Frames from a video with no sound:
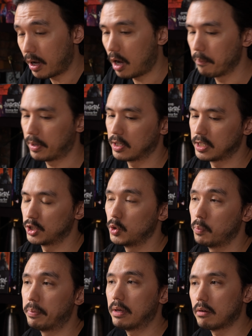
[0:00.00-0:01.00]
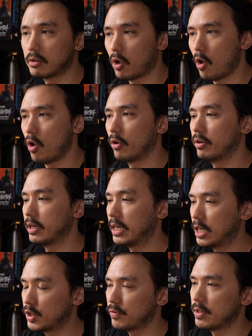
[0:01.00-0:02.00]
part, because as you build on
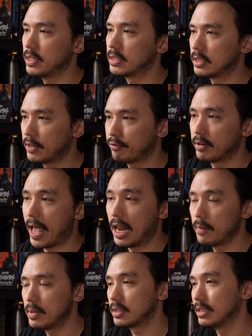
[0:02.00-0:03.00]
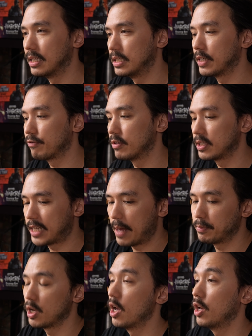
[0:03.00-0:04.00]
each of these different elements and these different
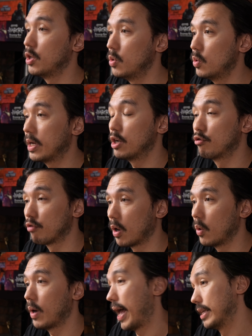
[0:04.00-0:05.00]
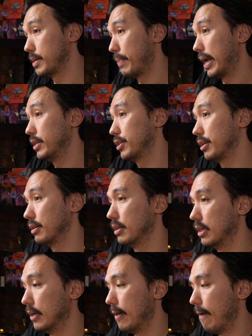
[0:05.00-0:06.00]
steps, you can grow as a painter.
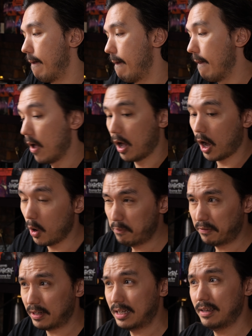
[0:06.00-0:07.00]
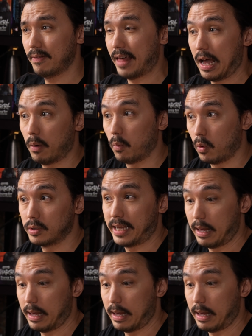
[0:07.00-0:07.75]
Hopefully that was